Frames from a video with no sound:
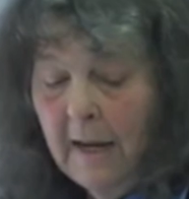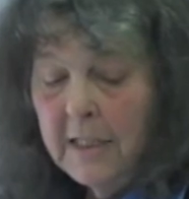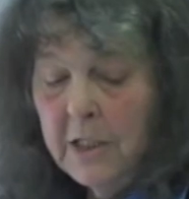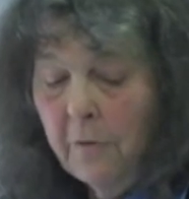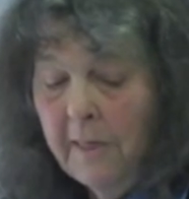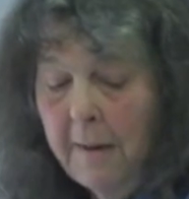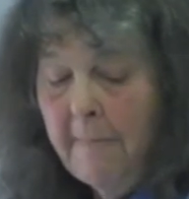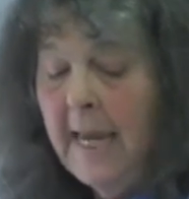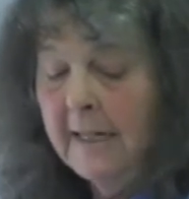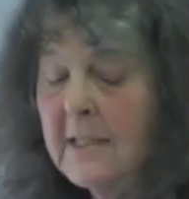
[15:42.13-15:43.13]
So they
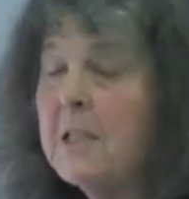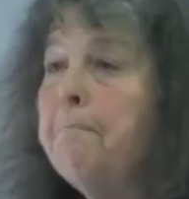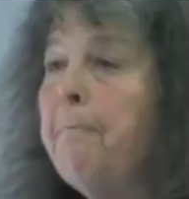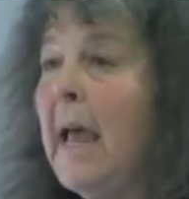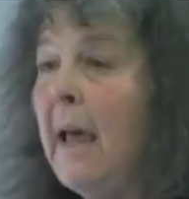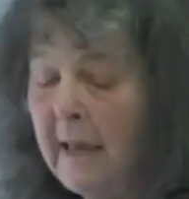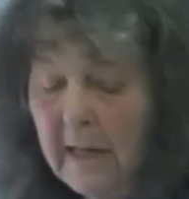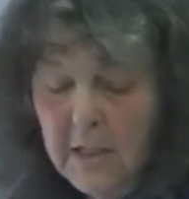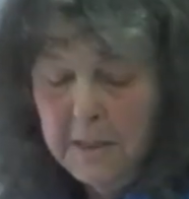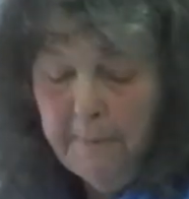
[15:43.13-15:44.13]
make us
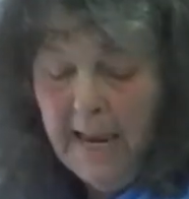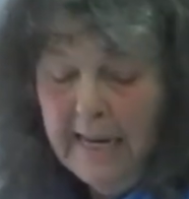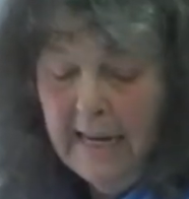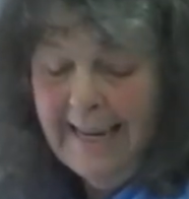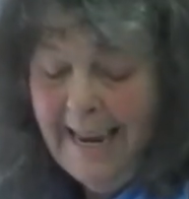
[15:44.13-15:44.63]
pay